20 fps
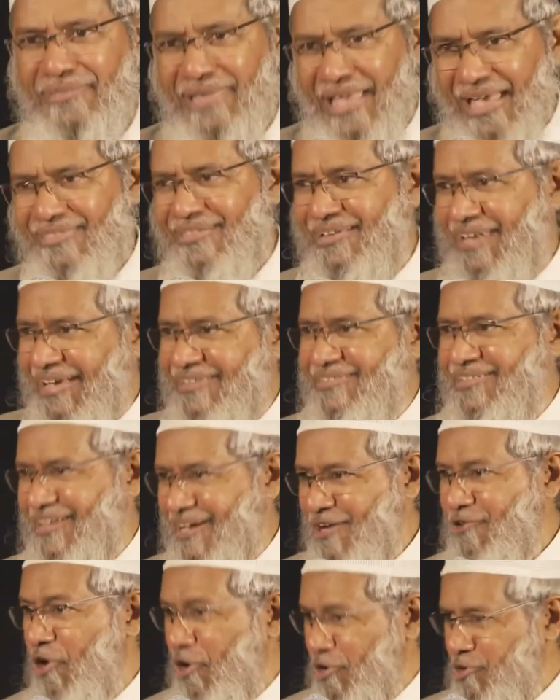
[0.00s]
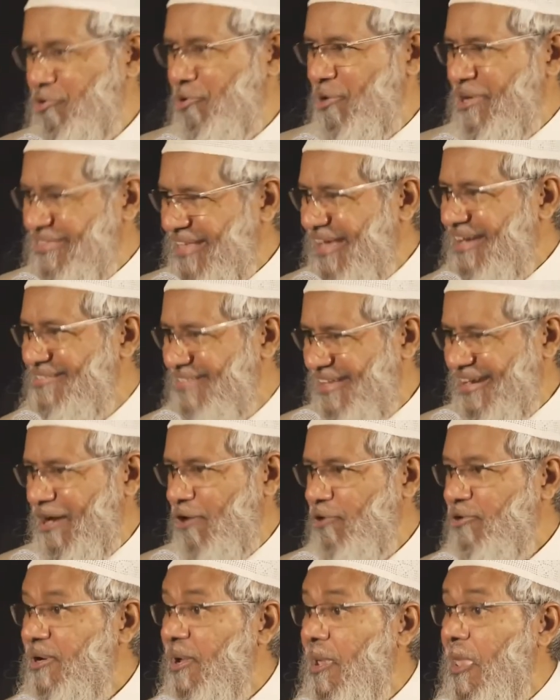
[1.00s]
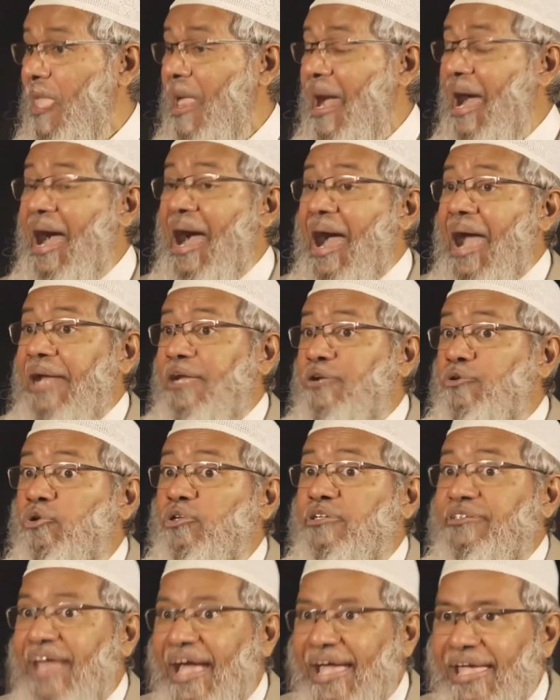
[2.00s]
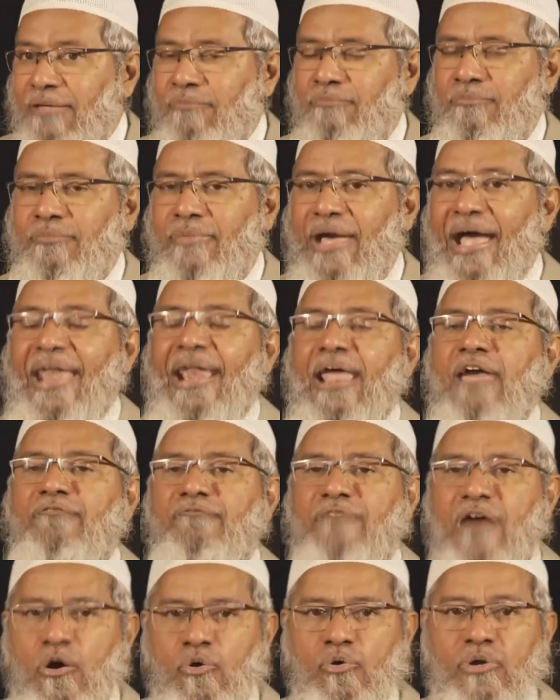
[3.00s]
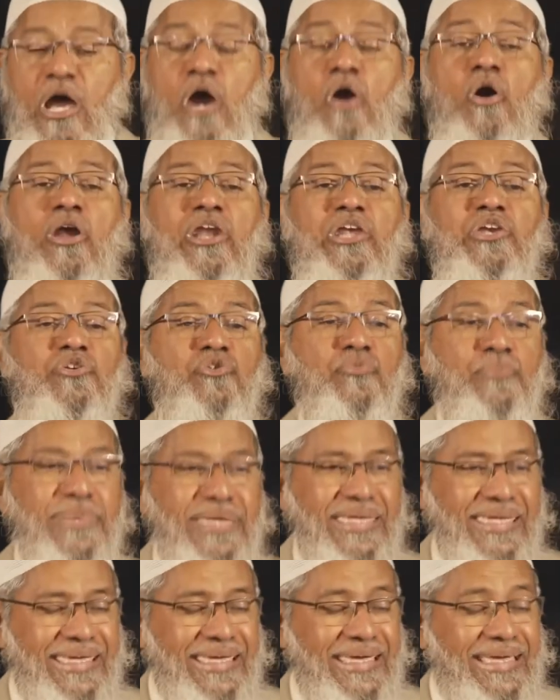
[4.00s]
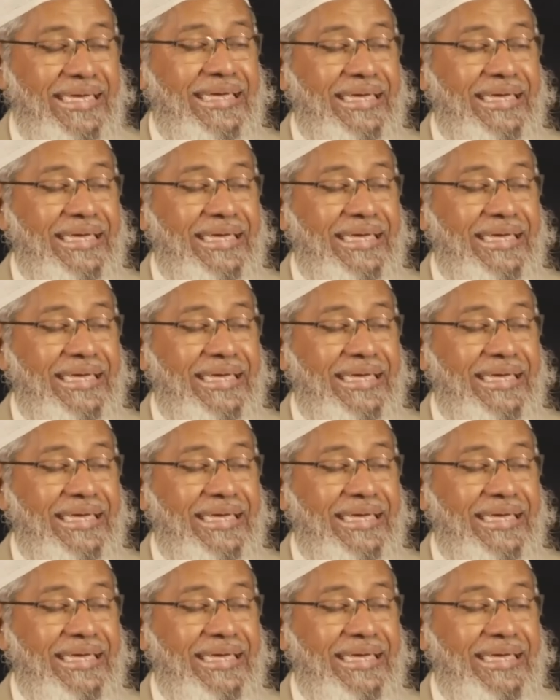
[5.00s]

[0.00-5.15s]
as a lecturer, not knowing the ins and outs. I took time and I found, according to me,